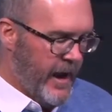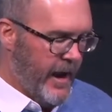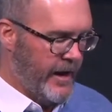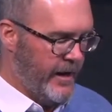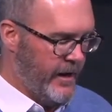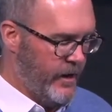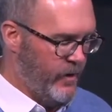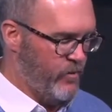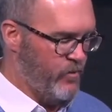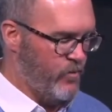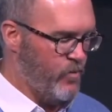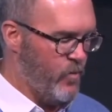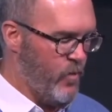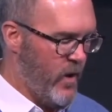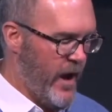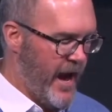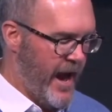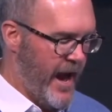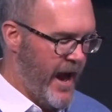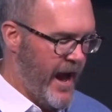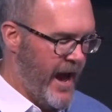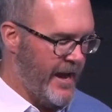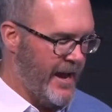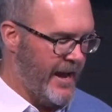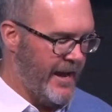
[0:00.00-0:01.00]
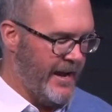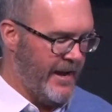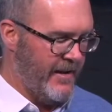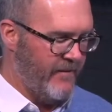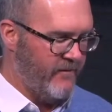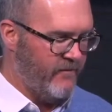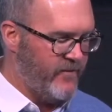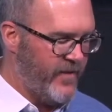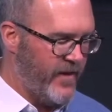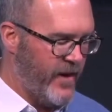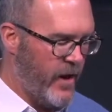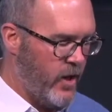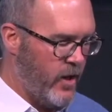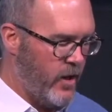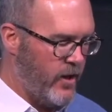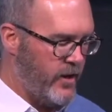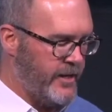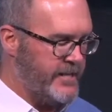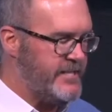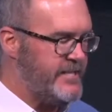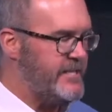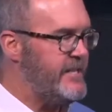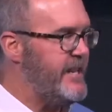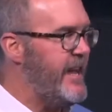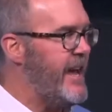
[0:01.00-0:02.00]
And he ran, and he fell on
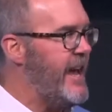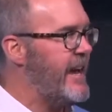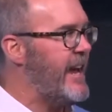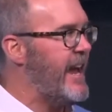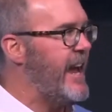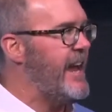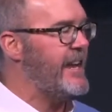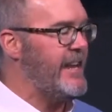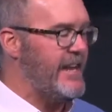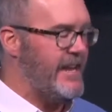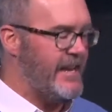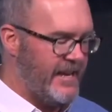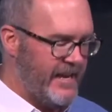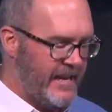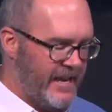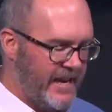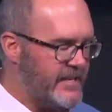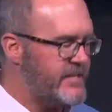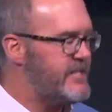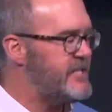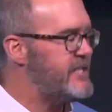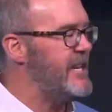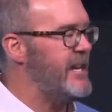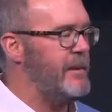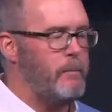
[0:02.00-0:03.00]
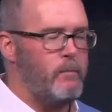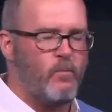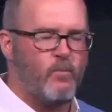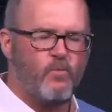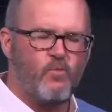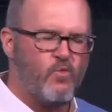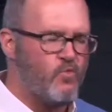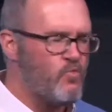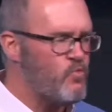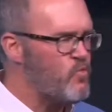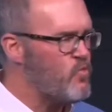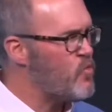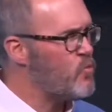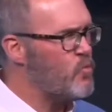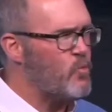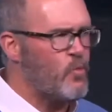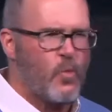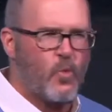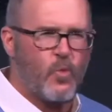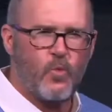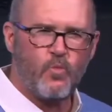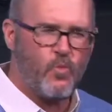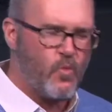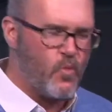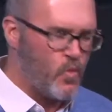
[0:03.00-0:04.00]
his neck, and he kissed him.
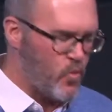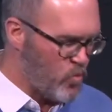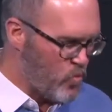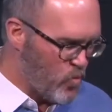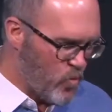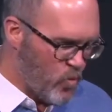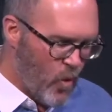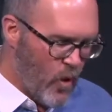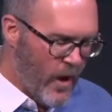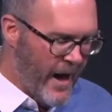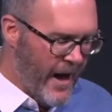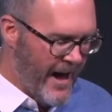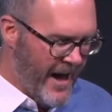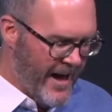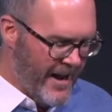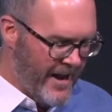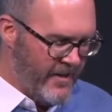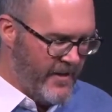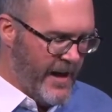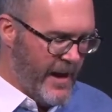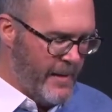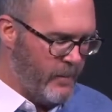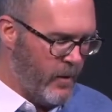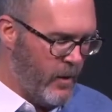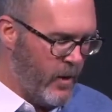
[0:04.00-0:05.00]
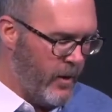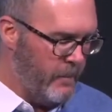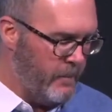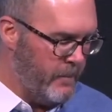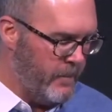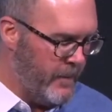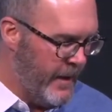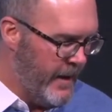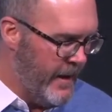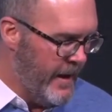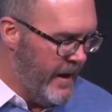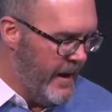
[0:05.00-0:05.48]
I added that part.